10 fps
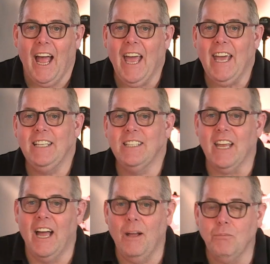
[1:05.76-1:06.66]
and
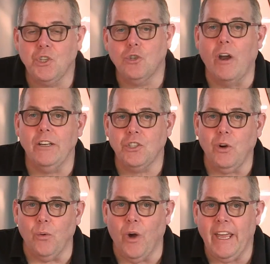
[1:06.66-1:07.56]

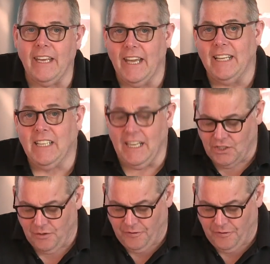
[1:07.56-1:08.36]
straight away, it takes the